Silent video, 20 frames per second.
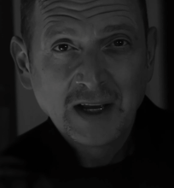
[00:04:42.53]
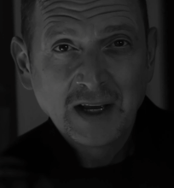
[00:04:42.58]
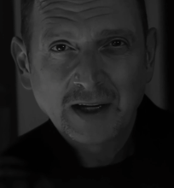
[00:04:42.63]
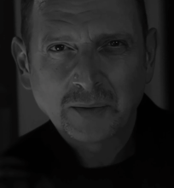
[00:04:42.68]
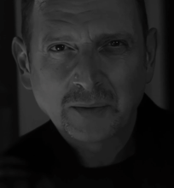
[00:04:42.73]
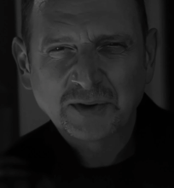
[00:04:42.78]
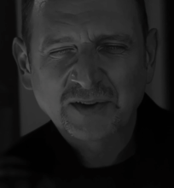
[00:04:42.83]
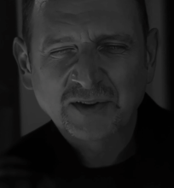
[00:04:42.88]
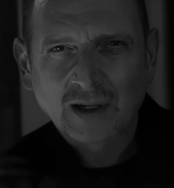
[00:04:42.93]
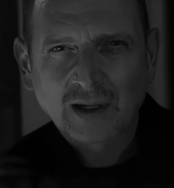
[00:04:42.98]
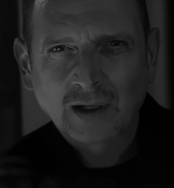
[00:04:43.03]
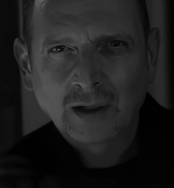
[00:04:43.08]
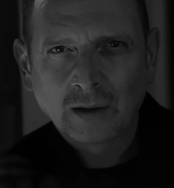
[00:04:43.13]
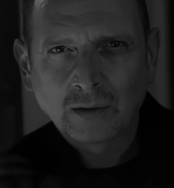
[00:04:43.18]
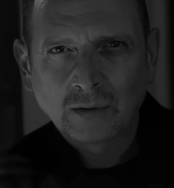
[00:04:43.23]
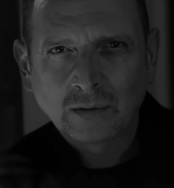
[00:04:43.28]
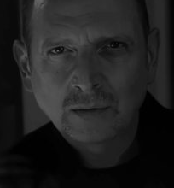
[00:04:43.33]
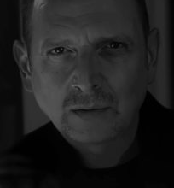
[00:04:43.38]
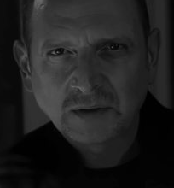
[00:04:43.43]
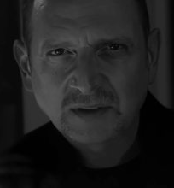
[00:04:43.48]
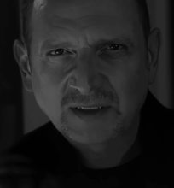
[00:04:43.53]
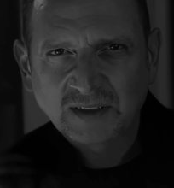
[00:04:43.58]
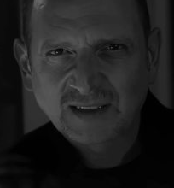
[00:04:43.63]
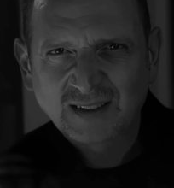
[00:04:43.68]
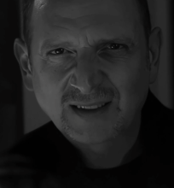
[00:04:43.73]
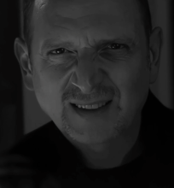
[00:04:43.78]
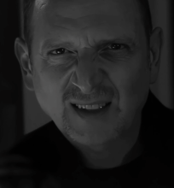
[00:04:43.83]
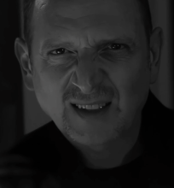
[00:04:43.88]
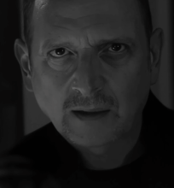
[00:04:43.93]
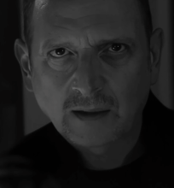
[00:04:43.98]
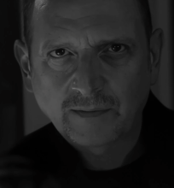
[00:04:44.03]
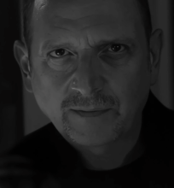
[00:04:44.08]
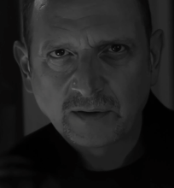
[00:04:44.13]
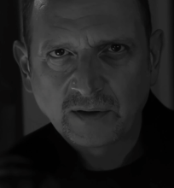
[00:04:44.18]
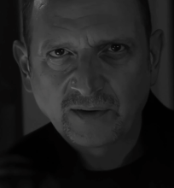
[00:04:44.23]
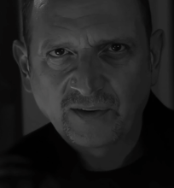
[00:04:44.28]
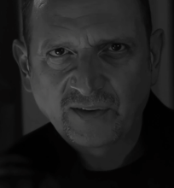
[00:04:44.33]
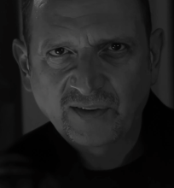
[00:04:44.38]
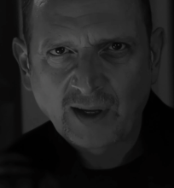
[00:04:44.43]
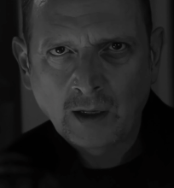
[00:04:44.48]
It was the low,
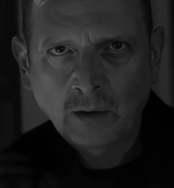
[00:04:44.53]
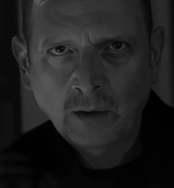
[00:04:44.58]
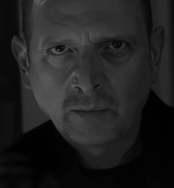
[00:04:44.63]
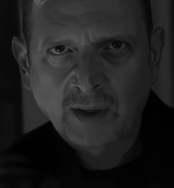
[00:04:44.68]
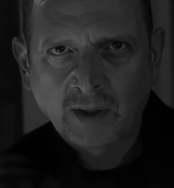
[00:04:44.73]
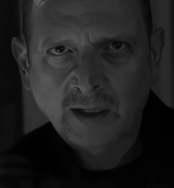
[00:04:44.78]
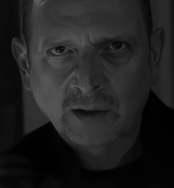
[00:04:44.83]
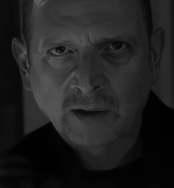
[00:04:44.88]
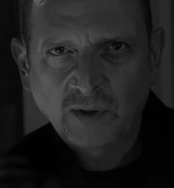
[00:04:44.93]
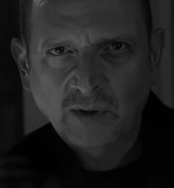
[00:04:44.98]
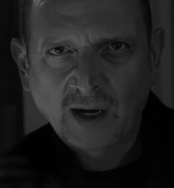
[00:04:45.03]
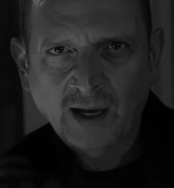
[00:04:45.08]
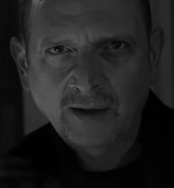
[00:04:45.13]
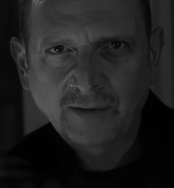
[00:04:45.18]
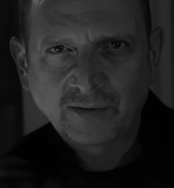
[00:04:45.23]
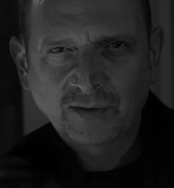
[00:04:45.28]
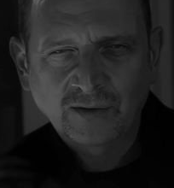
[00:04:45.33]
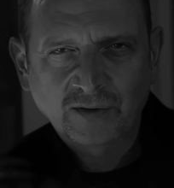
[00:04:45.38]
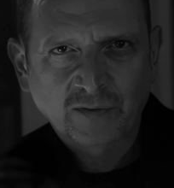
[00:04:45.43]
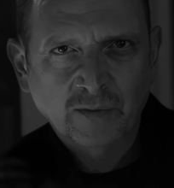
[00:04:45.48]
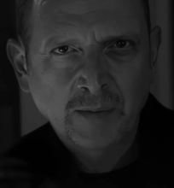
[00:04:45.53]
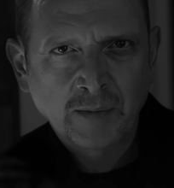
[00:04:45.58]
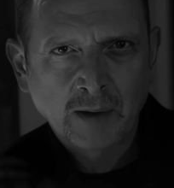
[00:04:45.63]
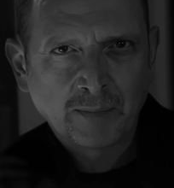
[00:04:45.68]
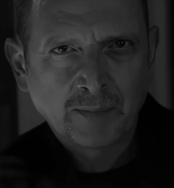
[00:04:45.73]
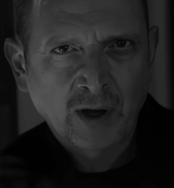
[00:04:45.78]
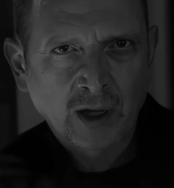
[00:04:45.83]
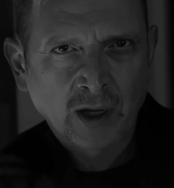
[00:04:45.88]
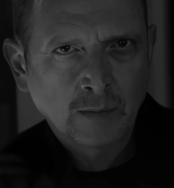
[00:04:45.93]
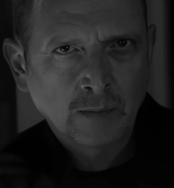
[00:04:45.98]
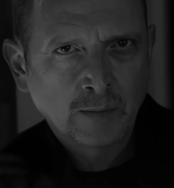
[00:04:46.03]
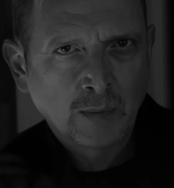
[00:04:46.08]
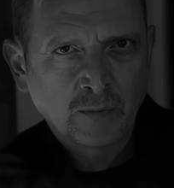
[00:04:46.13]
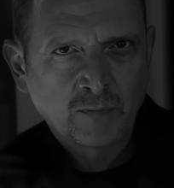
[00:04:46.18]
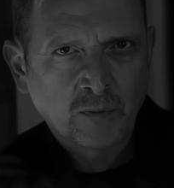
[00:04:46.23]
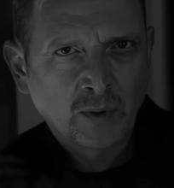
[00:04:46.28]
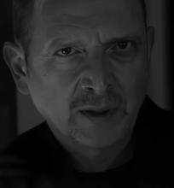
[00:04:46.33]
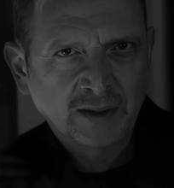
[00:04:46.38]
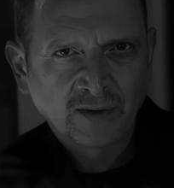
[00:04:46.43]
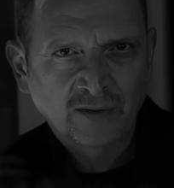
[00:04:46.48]
stifled sound that arises from the bottom
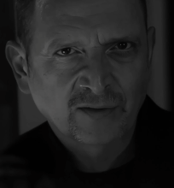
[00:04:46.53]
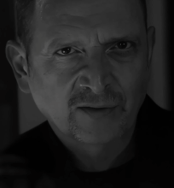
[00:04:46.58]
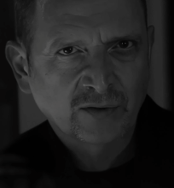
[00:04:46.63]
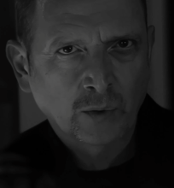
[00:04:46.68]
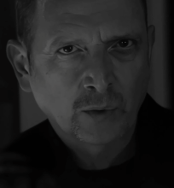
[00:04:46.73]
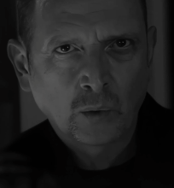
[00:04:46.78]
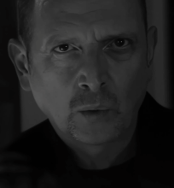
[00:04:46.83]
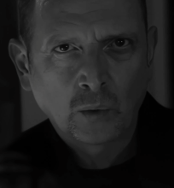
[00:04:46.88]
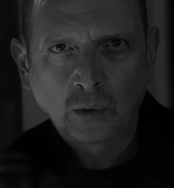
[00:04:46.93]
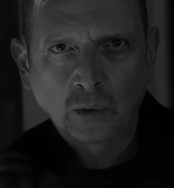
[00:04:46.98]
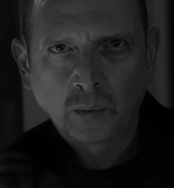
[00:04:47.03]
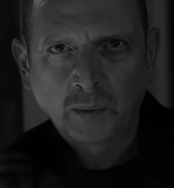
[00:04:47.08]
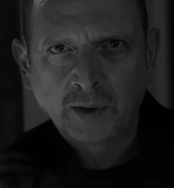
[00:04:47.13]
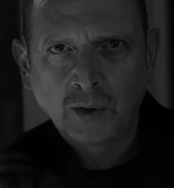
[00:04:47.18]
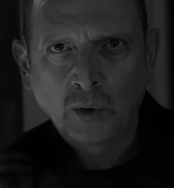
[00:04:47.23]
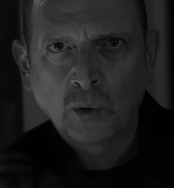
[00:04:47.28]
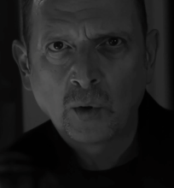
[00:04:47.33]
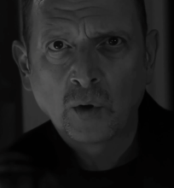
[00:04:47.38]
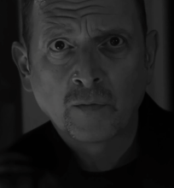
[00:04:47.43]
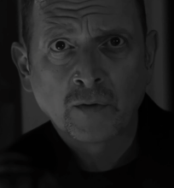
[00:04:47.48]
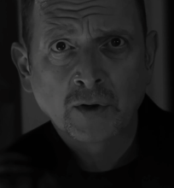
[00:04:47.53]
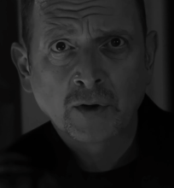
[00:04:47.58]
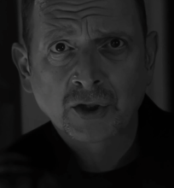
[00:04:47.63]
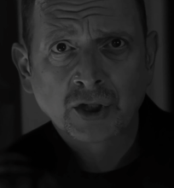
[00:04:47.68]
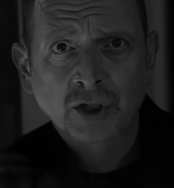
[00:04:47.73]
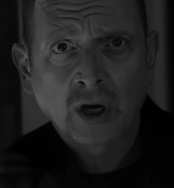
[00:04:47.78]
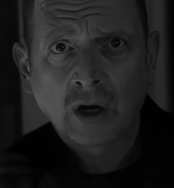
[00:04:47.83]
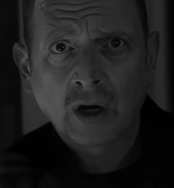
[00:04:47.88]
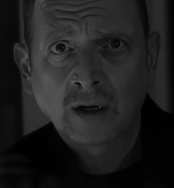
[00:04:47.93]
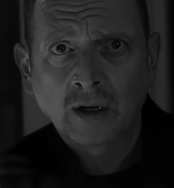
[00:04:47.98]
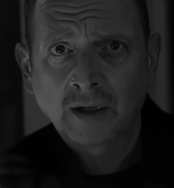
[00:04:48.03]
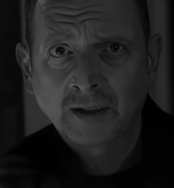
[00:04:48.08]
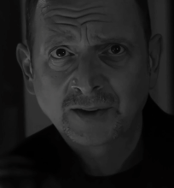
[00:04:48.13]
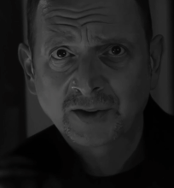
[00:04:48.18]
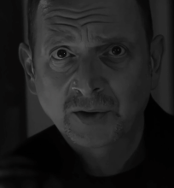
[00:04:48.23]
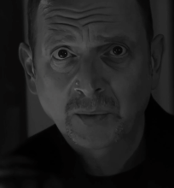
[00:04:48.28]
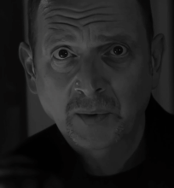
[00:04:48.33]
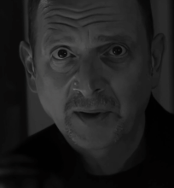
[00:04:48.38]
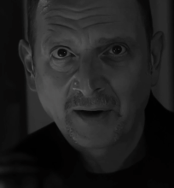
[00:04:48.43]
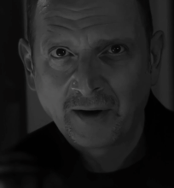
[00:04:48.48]
of one's soul when
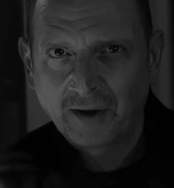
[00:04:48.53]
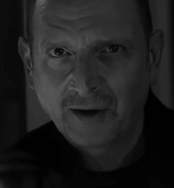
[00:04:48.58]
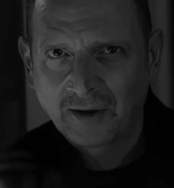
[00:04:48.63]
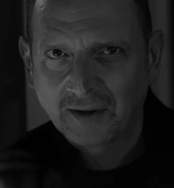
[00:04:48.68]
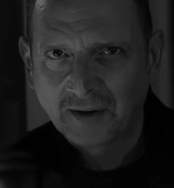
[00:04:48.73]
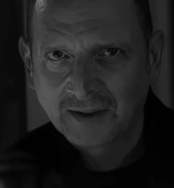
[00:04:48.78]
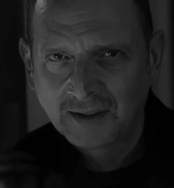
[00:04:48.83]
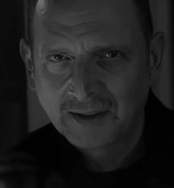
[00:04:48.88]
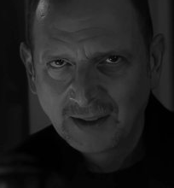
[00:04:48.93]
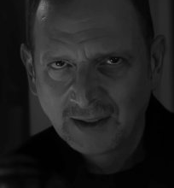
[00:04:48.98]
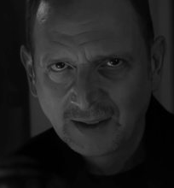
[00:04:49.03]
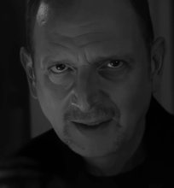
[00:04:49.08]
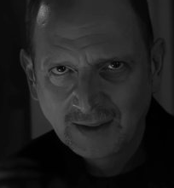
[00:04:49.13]
overcharged with awe.